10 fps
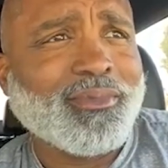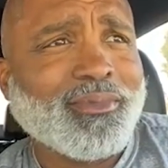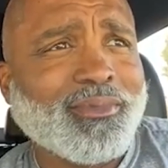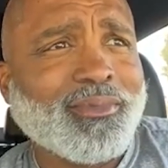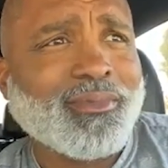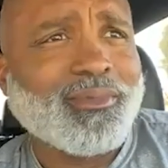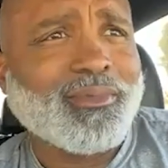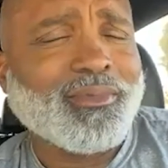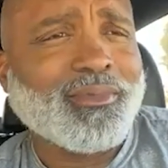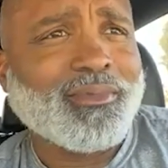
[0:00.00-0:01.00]
or Charles
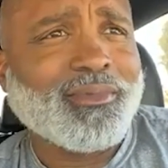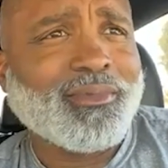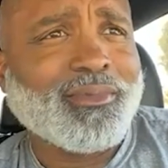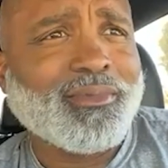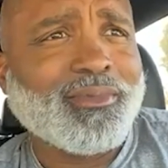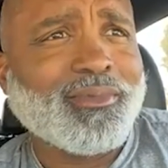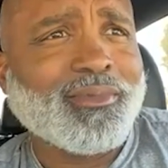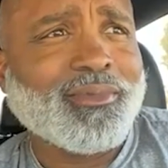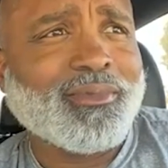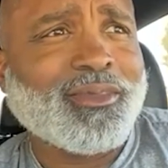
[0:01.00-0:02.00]
Bronson.
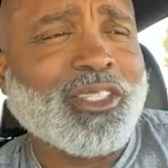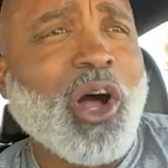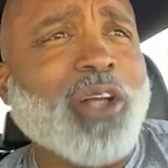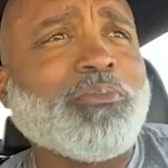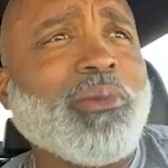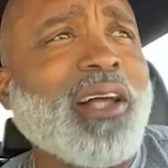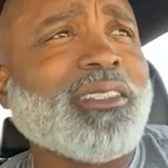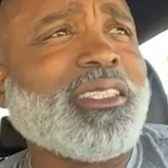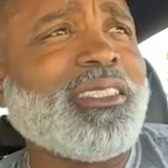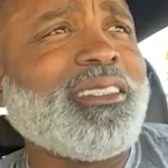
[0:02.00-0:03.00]
Charles
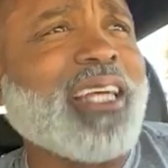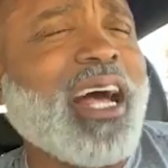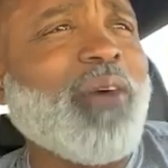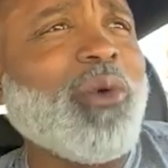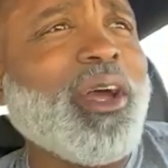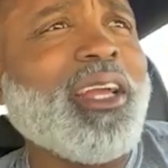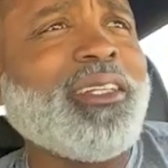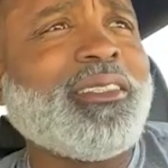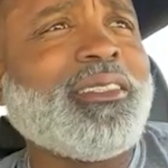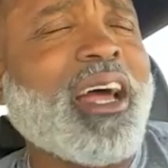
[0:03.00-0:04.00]
Bronson, John
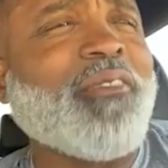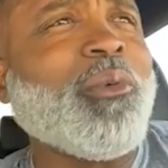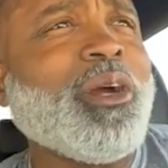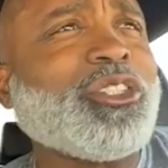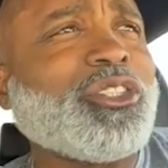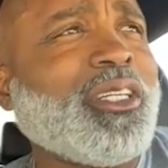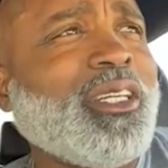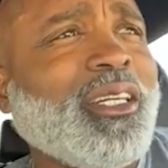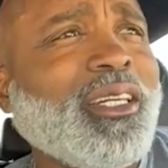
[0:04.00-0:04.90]
Wayne, Death yeah. Wish.